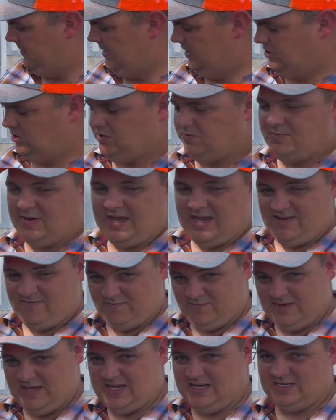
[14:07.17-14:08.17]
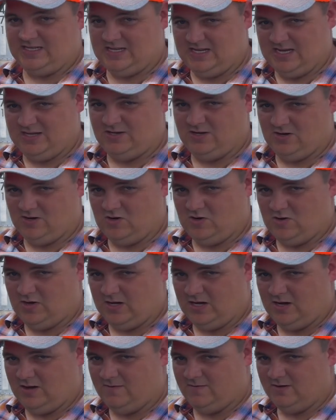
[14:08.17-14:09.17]
that you may have missed and you're
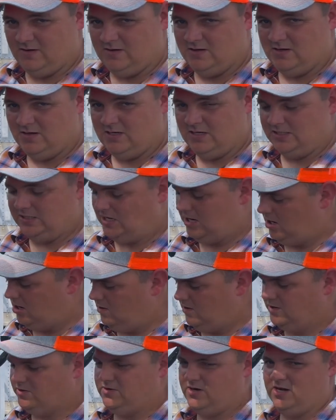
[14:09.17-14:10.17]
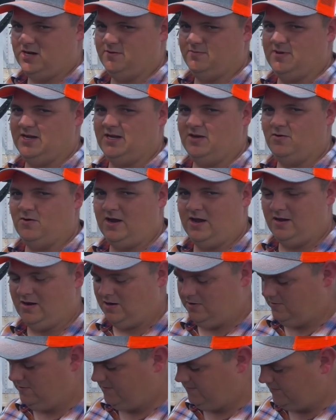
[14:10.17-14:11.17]
going over, because I always recommend a
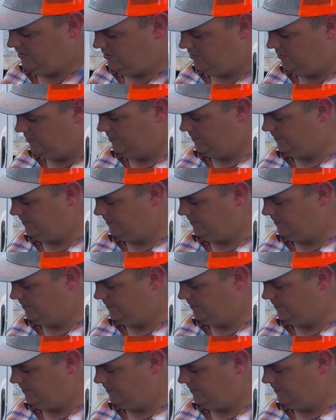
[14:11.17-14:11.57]
review.